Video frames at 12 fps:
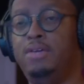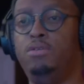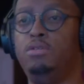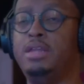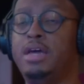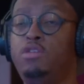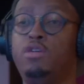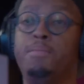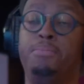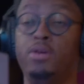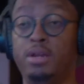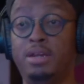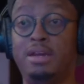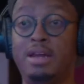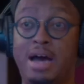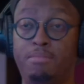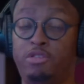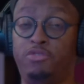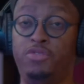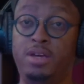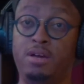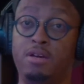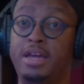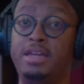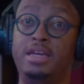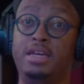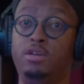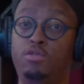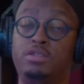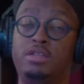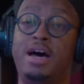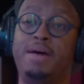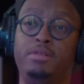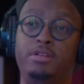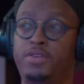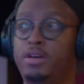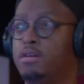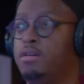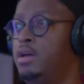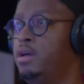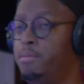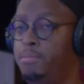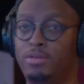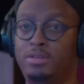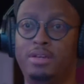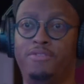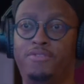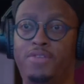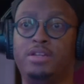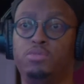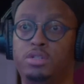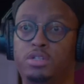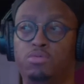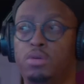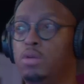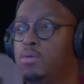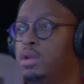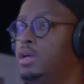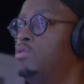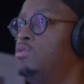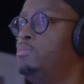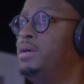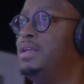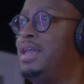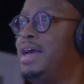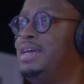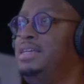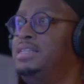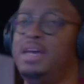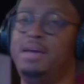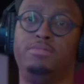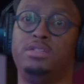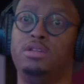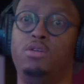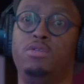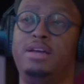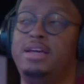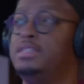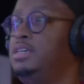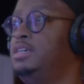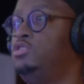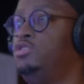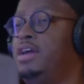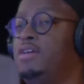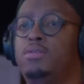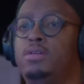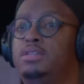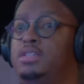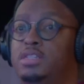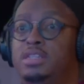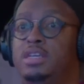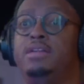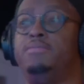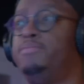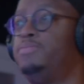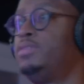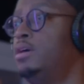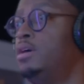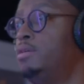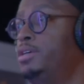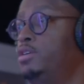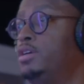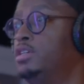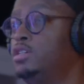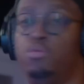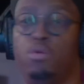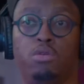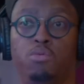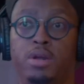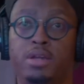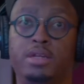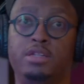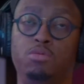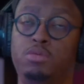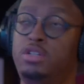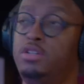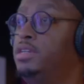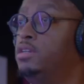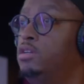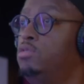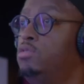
They didn't give you, now you can put it in Omnisphere and then use the Omnisphere built-in effects, which is really, really cool. But like Keyscape just loaded as is, you can't really, this is it. You can just work with it and do what you